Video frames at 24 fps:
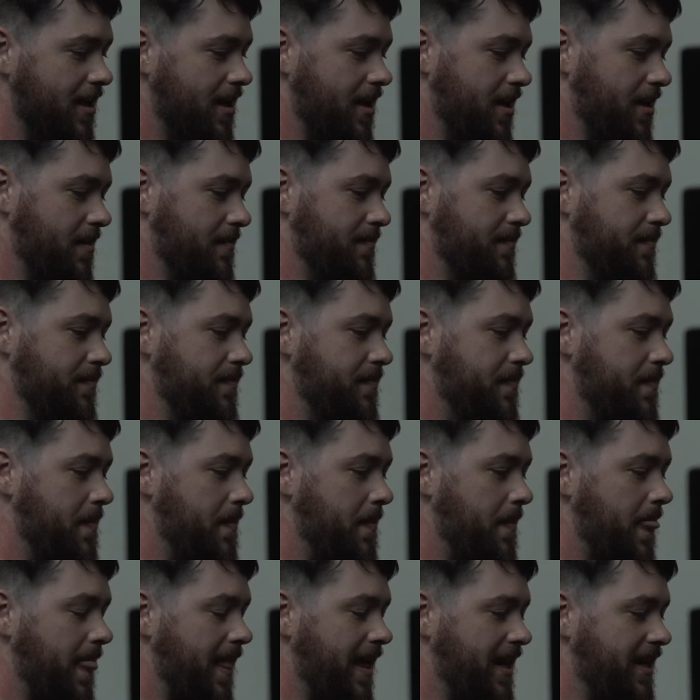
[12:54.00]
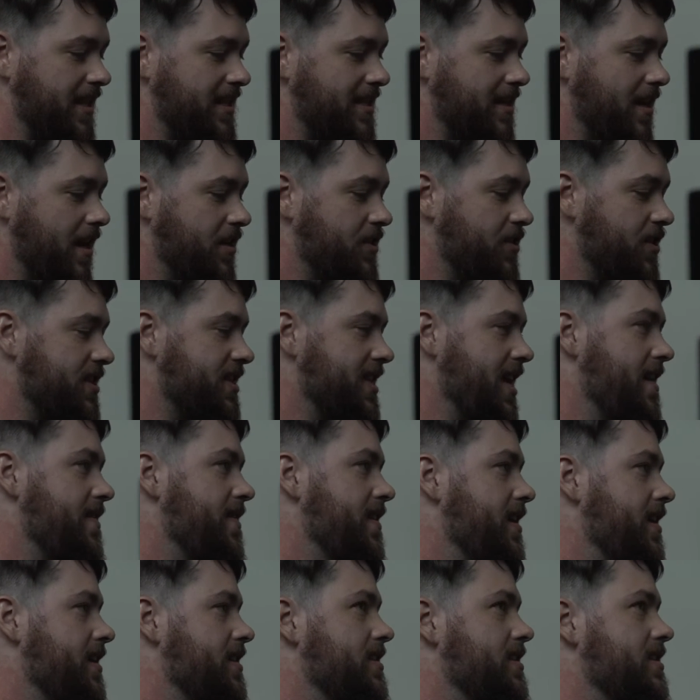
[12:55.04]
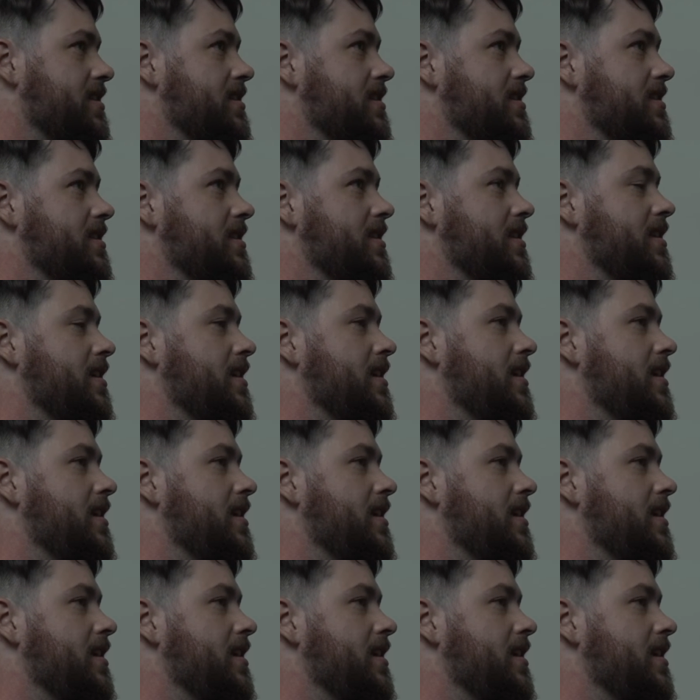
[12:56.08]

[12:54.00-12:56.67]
Um, and it's not just ethics